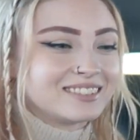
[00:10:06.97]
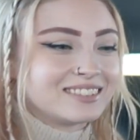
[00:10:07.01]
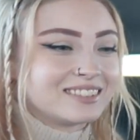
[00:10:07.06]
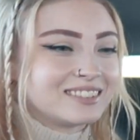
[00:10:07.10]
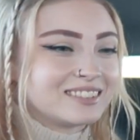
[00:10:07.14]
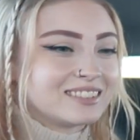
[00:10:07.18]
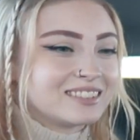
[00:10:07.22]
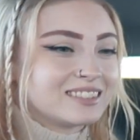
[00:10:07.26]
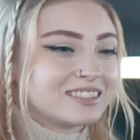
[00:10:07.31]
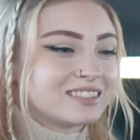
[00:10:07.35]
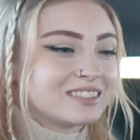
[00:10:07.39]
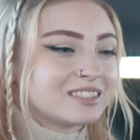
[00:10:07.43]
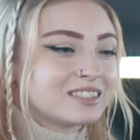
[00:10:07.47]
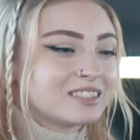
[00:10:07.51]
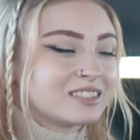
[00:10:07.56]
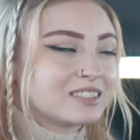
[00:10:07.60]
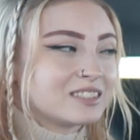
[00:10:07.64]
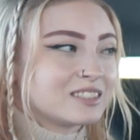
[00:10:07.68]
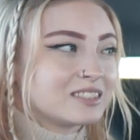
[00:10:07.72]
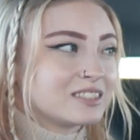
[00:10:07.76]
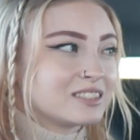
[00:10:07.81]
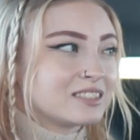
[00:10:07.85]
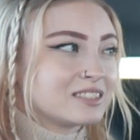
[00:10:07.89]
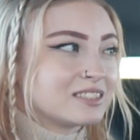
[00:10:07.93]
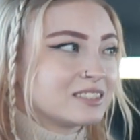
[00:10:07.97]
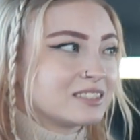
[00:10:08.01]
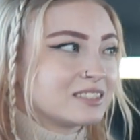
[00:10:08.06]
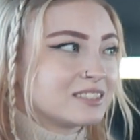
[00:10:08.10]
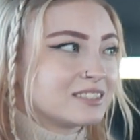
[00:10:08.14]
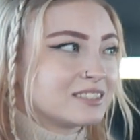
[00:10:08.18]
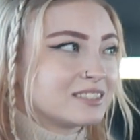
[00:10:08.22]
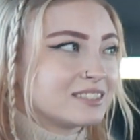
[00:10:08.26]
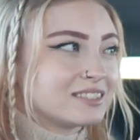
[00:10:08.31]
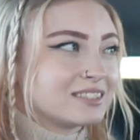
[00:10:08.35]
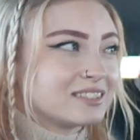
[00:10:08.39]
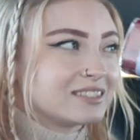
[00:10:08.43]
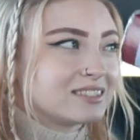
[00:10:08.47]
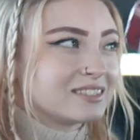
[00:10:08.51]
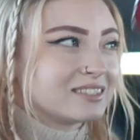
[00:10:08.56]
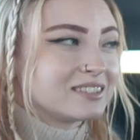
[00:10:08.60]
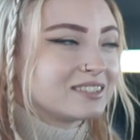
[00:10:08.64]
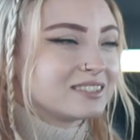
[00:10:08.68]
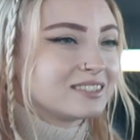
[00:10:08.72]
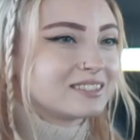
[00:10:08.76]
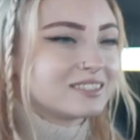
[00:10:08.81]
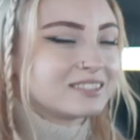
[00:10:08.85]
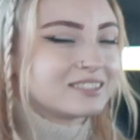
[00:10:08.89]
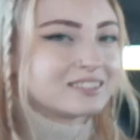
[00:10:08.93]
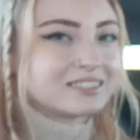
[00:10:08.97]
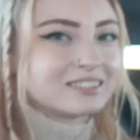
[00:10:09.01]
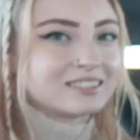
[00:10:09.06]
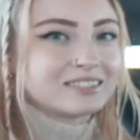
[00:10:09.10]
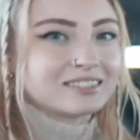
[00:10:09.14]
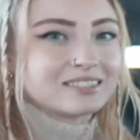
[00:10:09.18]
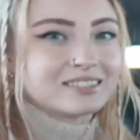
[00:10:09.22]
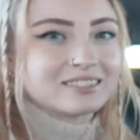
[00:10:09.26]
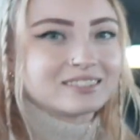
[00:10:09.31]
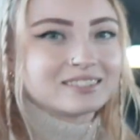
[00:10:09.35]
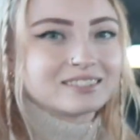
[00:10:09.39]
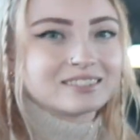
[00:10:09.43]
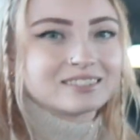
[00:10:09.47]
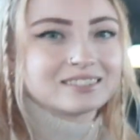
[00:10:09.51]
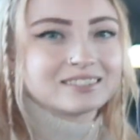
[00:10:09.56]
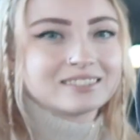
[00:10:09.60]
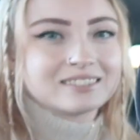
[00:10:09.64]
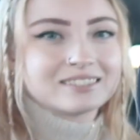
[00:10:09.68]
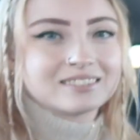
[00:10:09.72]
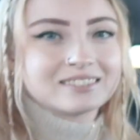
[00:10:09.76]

No words are spoken by the person on screen.